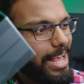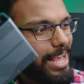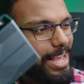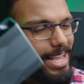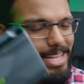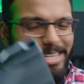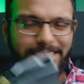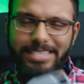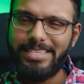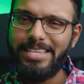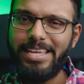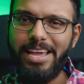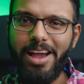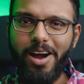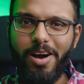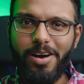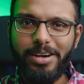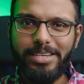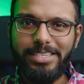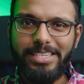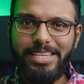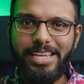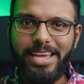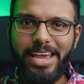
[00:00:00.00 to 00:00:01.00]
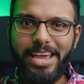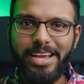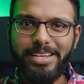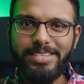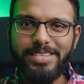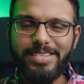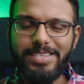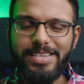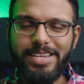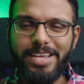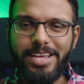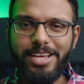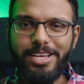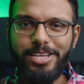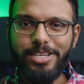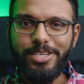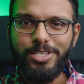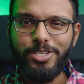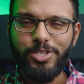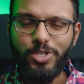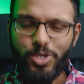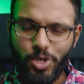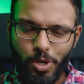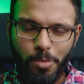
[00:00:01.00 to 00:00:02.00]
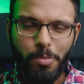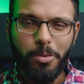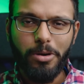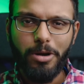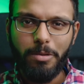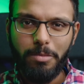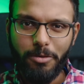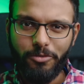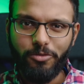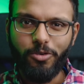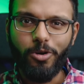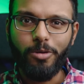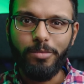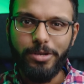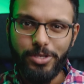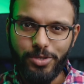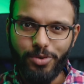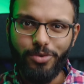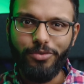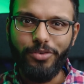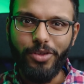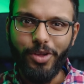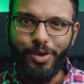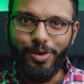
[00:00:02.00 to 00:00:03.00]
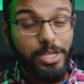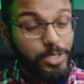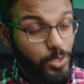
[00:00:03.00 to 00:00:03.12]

is the R T X Super performance review.